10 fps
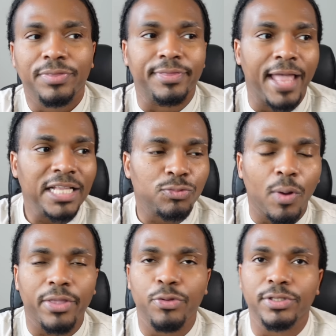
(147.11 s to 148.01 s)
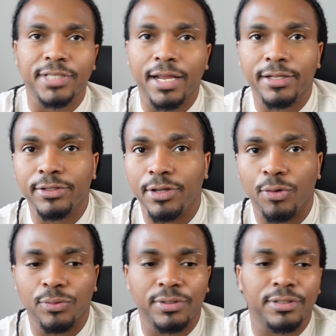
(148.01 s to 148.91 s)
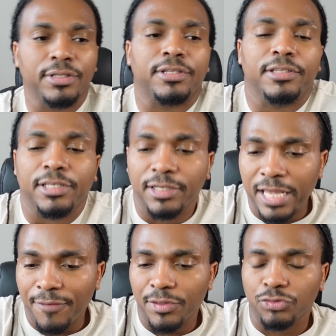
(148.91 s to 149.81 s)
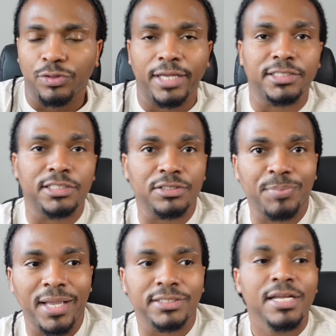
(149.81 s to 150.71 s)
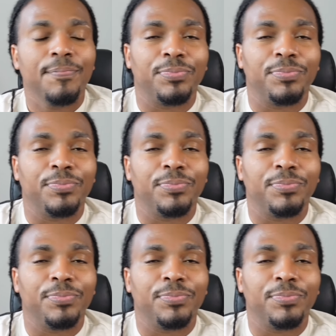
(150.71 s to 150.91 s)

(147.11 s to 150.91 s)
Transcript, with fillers: That's why you decided to go, to leave this relationship space.